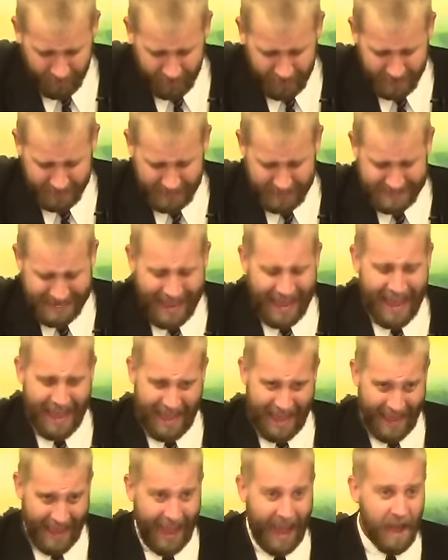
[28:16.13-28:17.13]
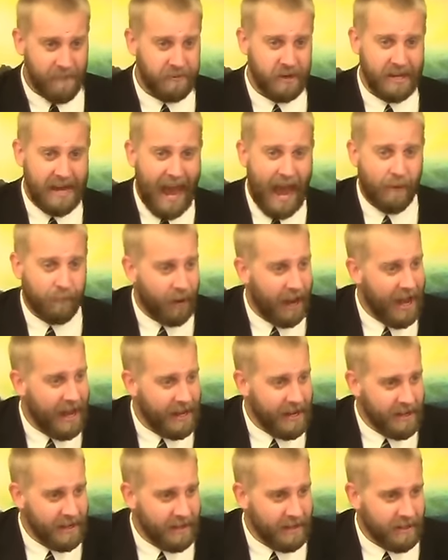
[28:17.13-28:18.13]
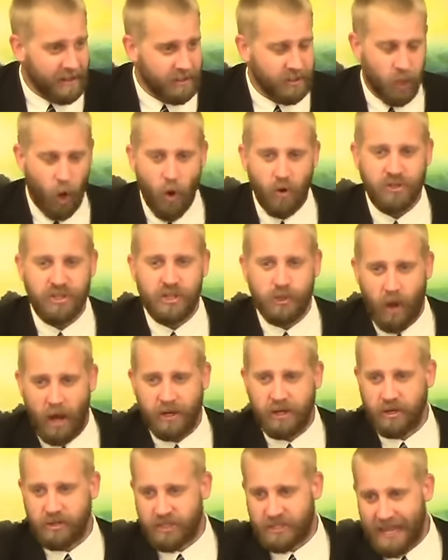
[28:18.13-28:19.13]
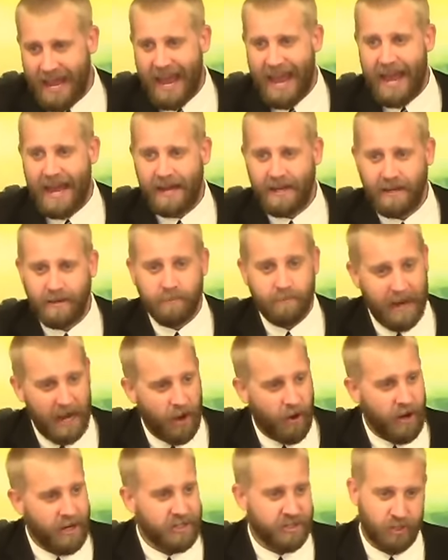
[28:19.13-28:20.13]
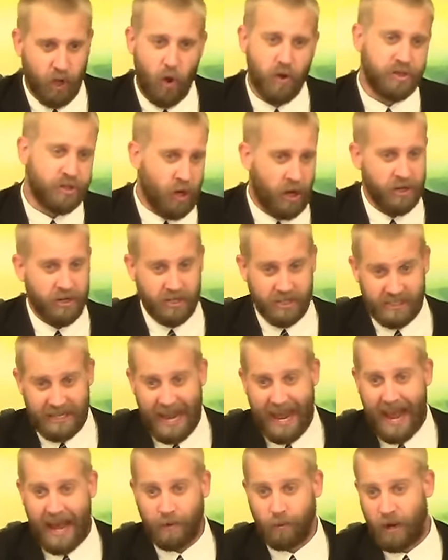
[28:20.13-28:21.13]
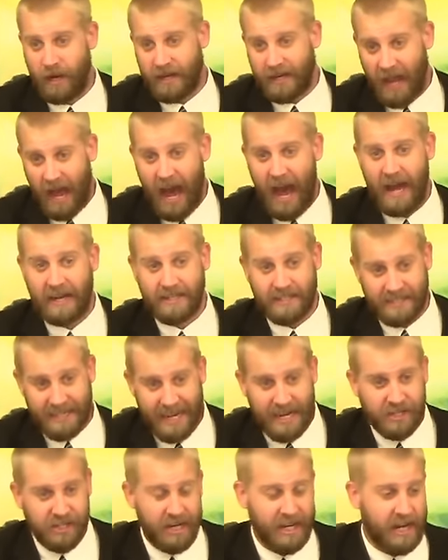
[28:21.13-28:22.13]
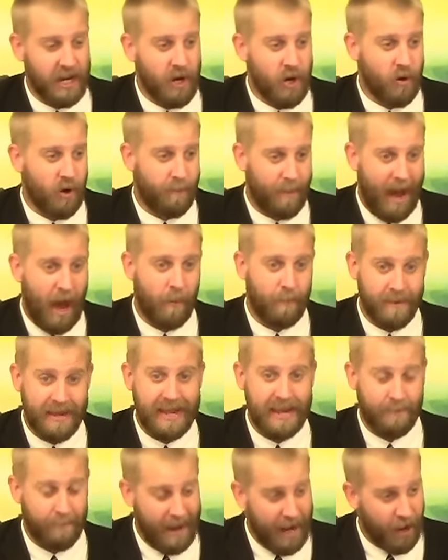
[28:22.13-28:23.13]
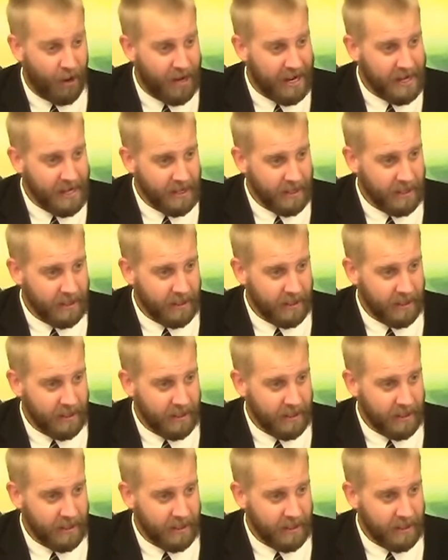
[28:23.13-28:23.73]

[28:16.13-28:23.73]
He says, have you not read? Don't you understand marriage? Don't you understand what God's teaching you about being married?